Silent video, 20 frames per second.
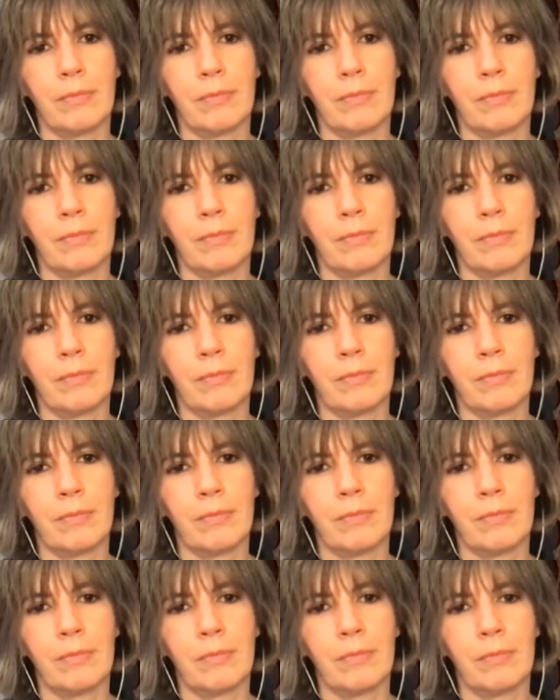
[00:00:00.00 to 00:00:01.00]

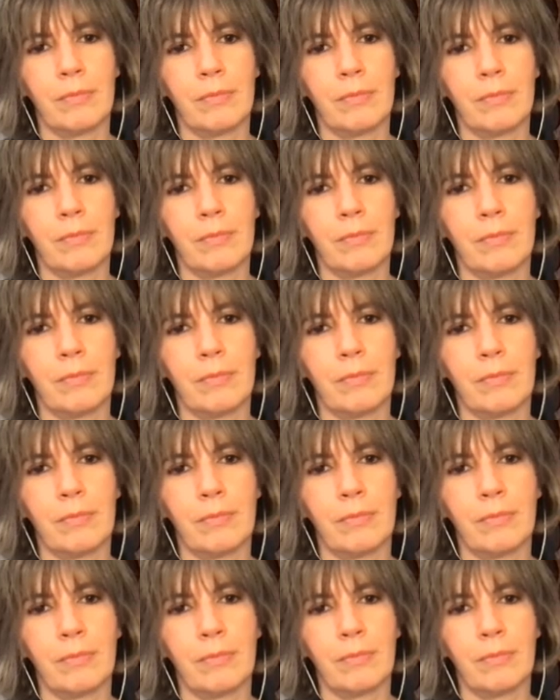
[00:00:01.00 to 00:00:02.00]

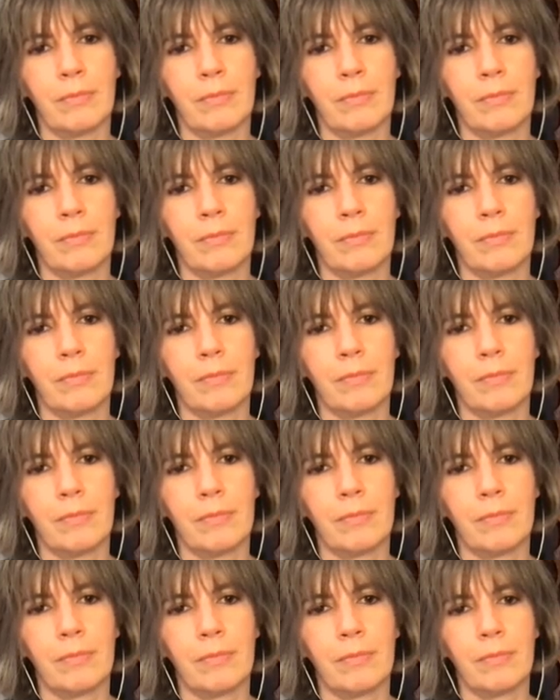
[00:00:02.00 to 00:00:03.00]

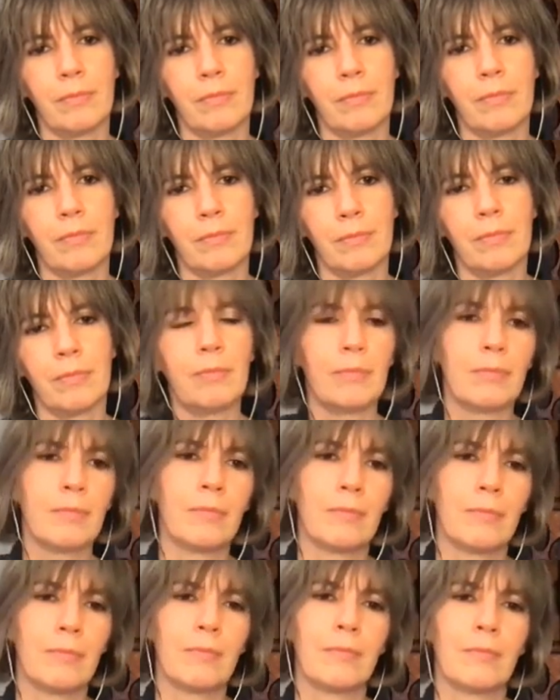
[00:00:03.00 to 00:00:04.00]

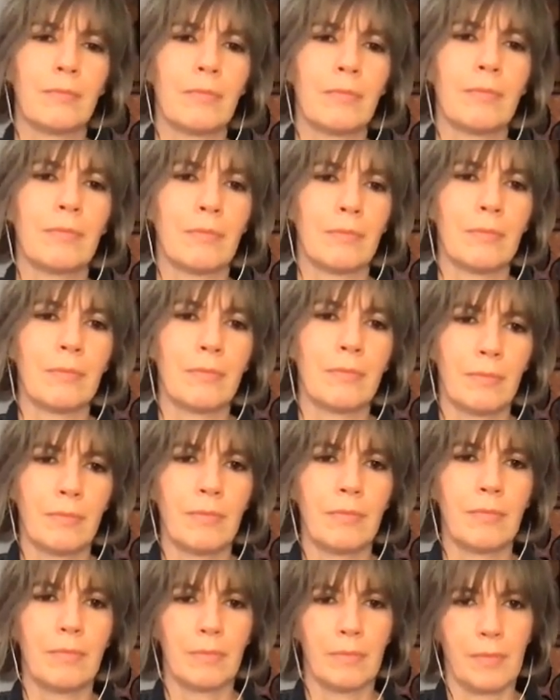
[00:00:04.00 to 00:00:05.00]

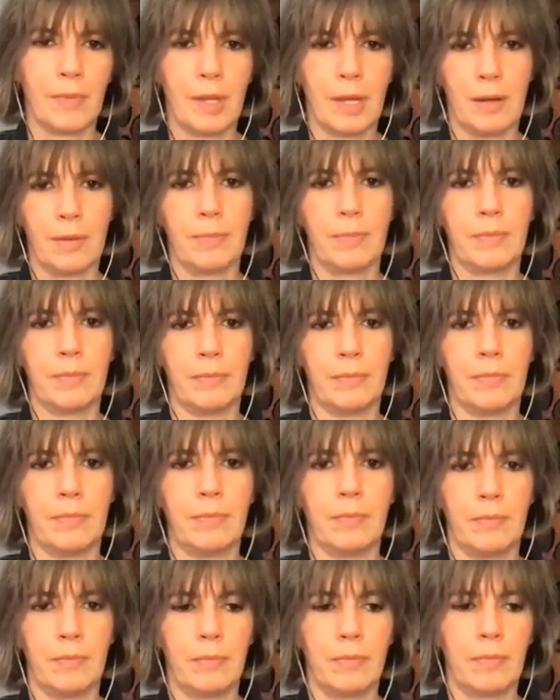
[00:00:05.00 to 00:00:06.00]

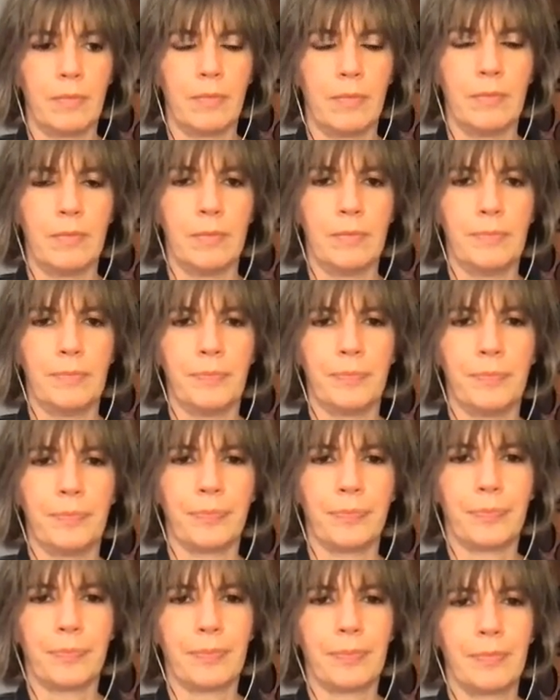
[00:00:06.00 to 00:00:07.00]

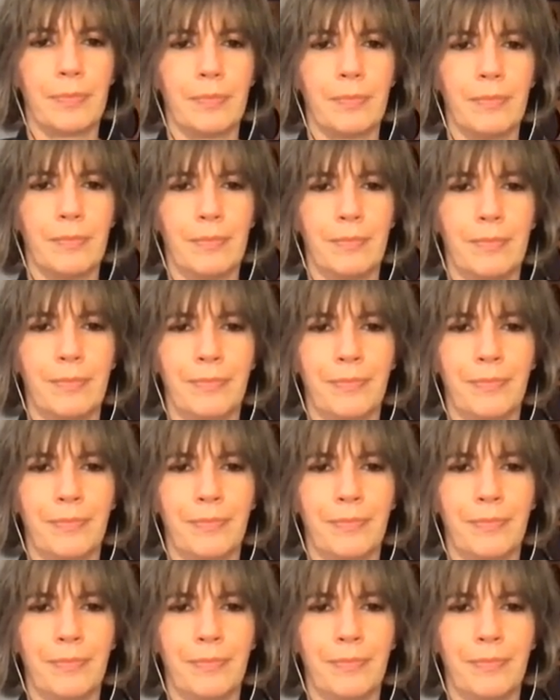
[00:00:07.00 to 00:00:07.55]
(not speaking)